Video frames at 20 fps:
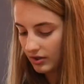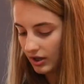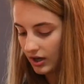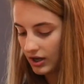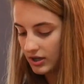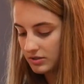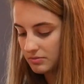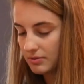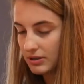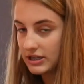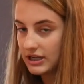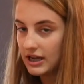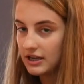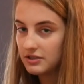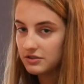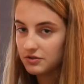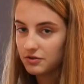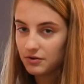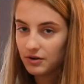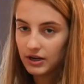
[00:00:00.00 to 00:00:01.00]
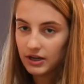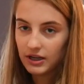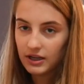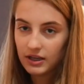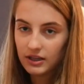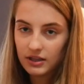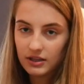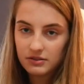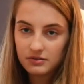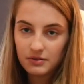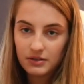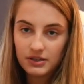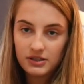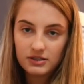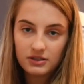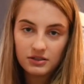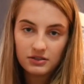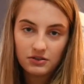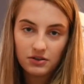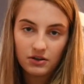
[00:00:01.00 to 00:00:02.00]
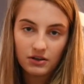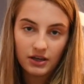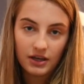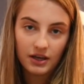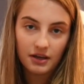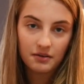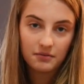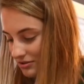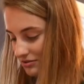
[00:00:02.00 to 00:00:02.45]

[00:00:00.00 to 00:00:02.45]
Guys, my dad is cranky. That's why he's not talking.